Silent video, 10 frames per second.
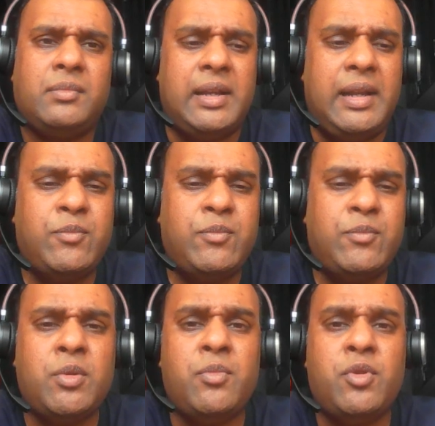
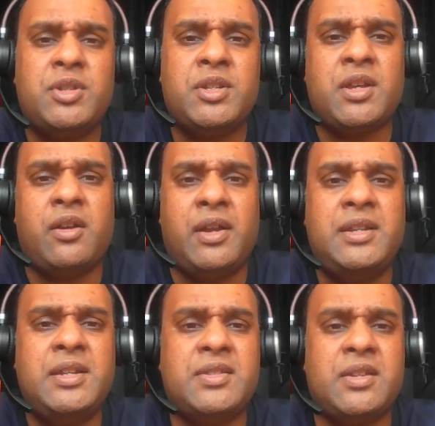Laptop computers are a
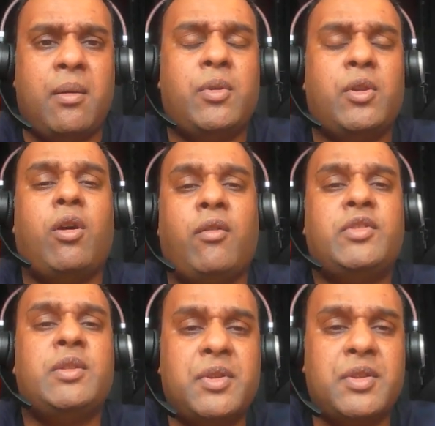great example of
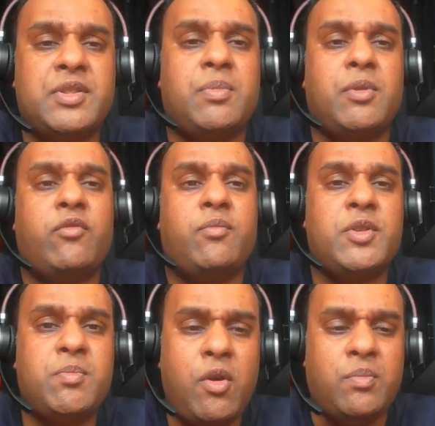the principle of
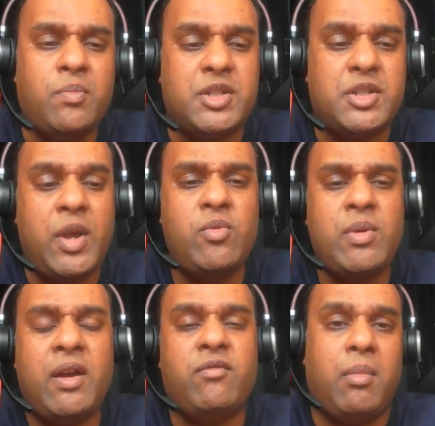postponement, where you
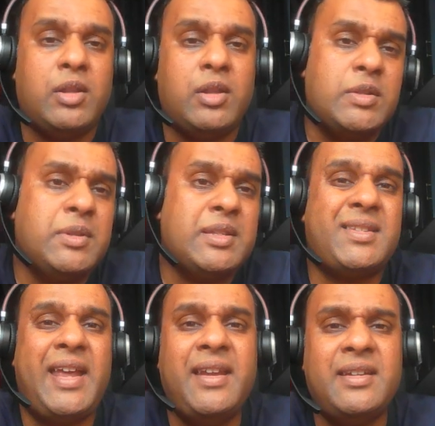have multiple
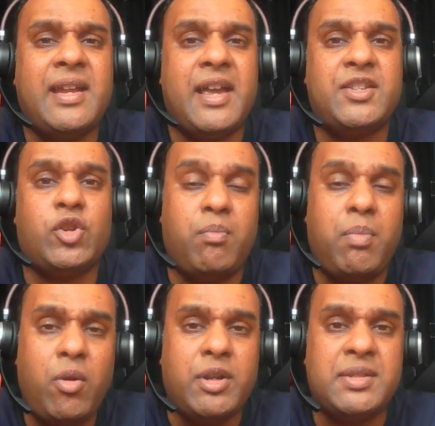standardized
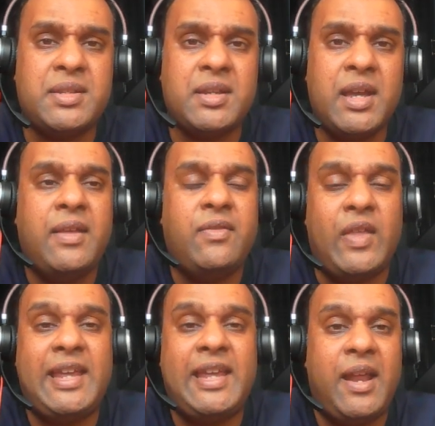components
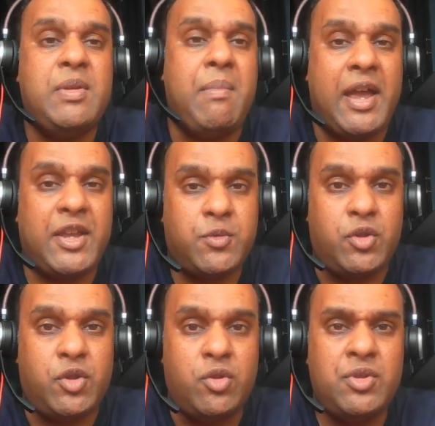that can be mass
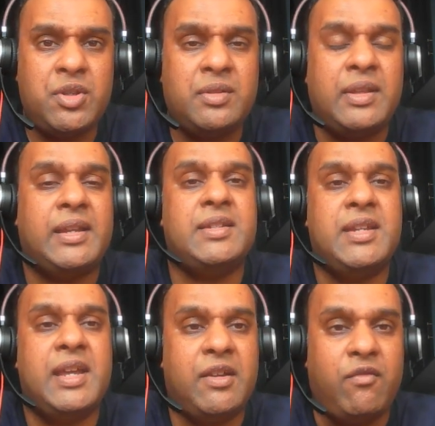produced, that can
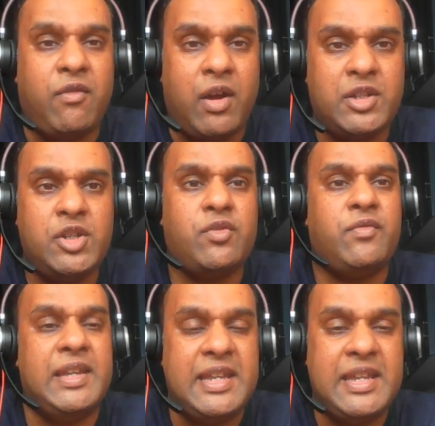take advantage of
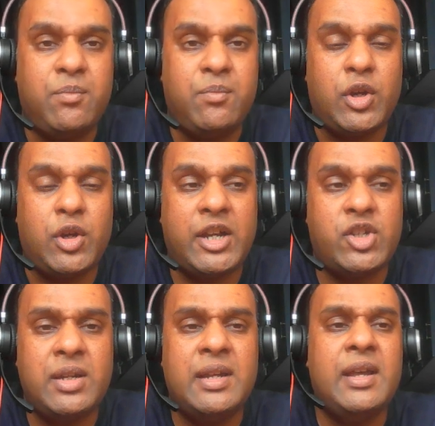lean
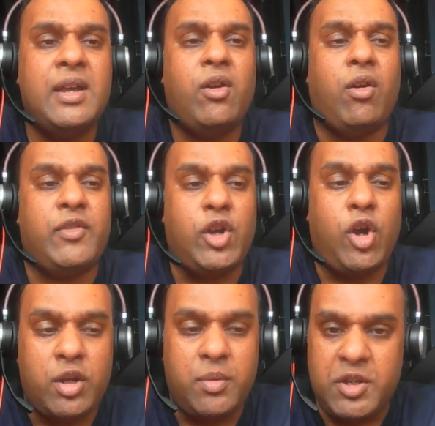production, of
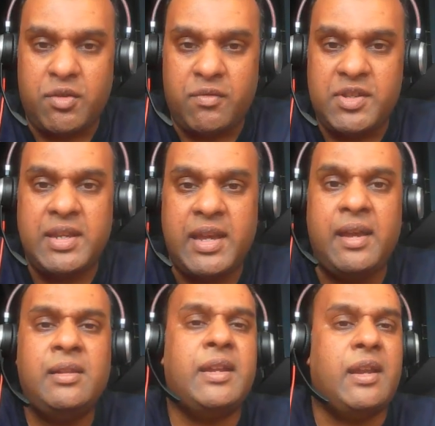economies of
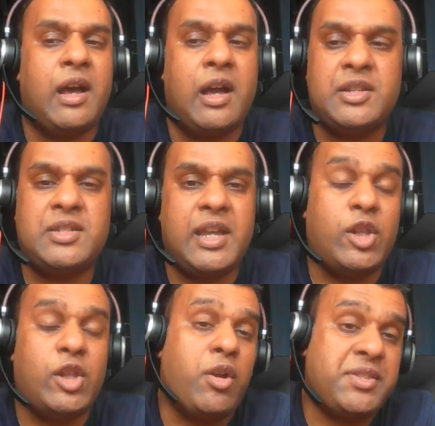scale and large scale
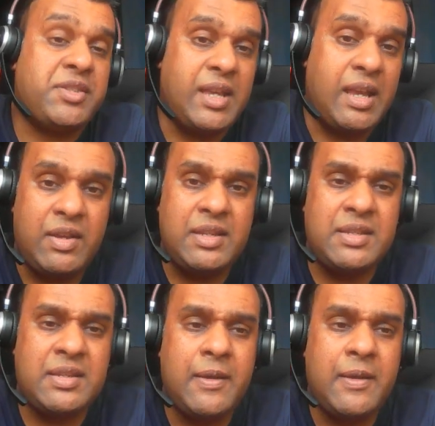cost savings.